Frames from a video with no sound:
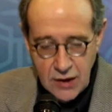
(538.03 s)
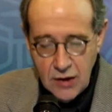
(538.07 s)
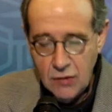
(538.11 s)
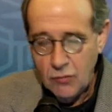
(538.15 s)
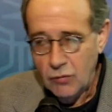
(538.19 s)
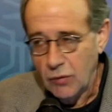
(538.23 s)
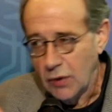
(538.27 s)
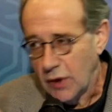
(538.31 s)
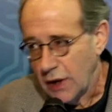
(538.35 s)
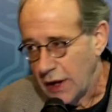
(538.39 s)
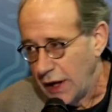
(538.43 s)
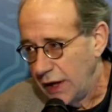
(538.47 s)

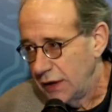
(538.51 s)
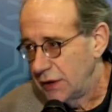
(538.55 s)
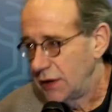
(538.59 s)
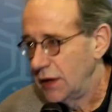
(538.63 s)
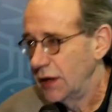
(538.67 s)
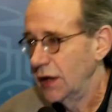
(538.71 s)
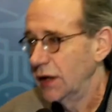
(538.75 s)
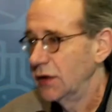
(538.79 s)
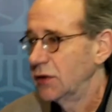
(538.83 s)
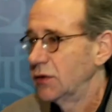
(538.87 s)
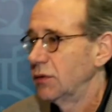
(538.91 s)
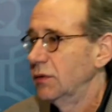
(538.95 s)

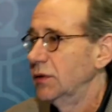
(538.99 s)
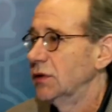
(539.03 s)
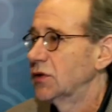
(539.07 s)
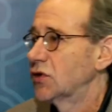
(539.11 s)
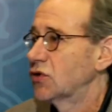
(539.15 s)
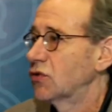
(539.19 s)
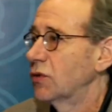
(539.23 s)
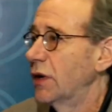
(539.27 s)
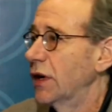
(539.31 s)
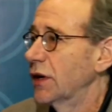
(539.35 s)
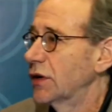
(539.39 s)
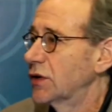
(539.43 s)
relating it to
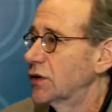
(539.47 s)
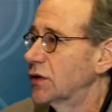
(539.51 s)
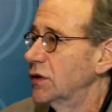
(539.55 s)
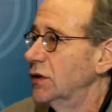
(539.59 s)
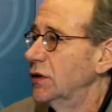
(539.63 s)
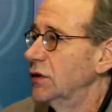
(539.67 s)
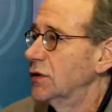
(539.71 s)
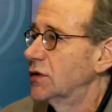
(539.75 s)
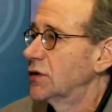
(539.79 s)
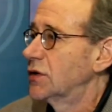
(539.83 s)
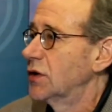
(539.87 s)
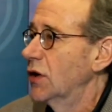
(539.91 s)
instruction
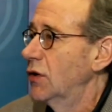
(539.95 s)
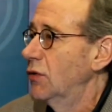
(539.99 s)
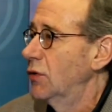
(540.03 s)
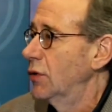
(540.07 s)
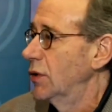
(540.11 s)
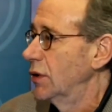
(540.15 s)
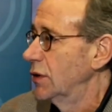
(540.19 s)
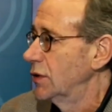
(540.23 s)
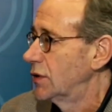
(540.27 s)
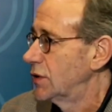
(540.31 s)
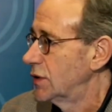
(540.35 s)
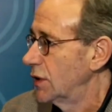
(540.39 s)
and so on
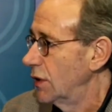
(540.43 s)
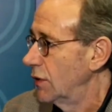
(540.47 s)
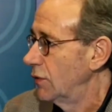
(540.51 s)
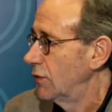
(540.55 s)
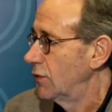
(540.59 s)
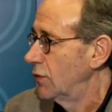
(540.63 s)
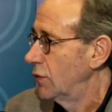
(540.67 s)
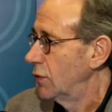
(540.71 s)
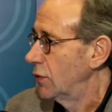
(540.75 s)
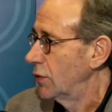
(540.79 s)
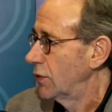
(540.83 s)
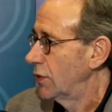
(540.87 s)
and so forth.
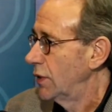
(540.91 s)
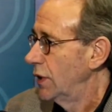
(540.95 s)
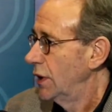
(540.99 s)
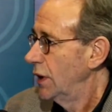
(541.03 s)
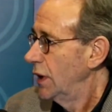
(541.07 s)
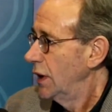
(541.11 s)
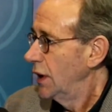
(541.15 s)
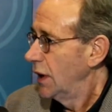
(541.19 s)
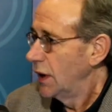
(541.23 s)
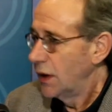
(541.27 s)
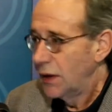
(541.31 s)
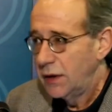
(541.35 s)

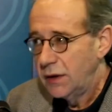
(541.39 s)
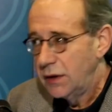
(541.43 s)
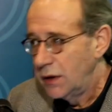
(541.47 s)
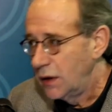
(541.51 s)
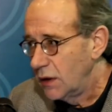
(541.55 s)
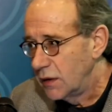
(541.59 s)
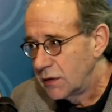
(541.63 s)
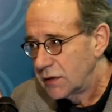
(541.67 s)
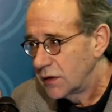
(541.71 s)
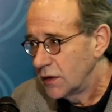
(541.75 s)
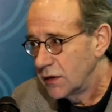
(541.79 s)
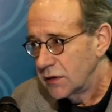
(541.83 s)

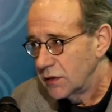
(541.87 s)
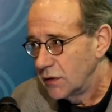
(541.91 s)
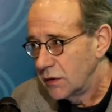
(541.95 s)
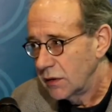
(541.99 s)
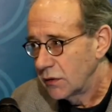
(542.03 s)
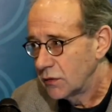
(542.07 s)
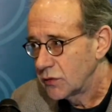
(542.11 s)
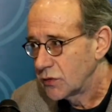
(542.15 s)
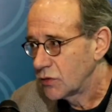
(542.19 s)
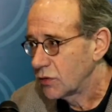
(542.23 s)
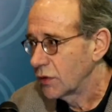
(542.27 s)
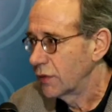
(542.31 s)
This is
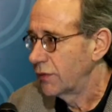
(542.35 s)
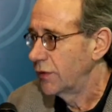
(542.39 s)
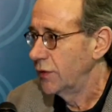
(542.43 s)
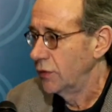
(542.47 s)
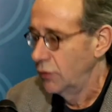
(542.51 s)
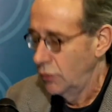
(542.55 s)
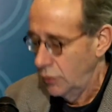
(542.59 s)
non-trivial